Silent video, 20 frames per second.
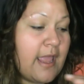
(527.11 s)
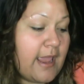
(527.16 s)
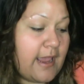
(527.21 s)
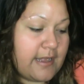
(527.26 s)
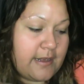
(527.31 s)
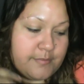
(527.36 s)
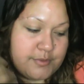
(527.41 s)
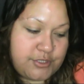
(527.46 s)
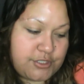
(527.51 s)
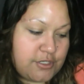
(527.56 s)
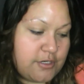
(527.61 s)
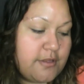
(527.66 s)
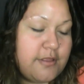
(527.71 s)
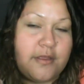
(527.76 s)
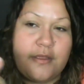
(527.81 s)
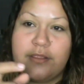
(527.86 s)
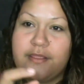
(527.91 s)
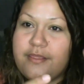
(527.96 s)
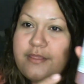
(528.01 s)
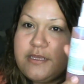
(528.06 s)
And I'm sure
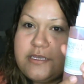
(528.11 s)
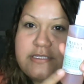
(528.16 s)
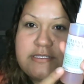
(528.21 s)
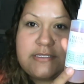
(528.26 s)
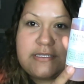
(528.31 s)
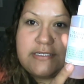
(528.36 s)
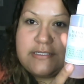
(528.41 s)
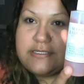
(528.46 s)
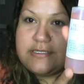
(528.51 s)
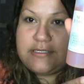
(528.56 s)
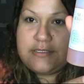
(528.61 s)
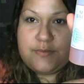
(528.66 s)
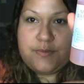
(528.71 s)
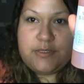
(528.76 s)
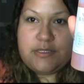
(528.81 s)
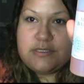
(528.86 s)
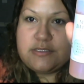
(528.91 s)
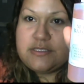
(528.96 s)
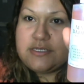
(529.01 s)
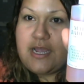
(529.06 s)
that this, because this is
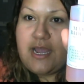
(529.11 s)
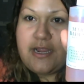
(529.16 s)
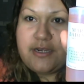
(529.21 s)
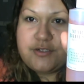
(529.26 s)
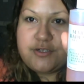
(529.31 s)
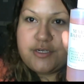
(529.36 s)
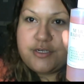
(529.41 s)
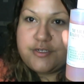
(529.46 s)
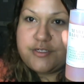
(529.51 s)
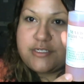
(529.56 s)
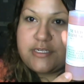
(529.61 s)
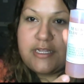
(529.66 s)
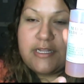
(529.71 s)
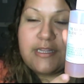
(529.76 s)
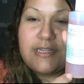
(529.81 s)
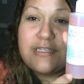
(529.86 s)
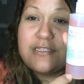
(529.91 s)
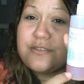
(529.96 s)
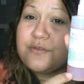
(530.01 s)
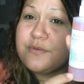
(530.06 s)
what to hydrate your
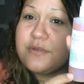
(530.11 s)
skin,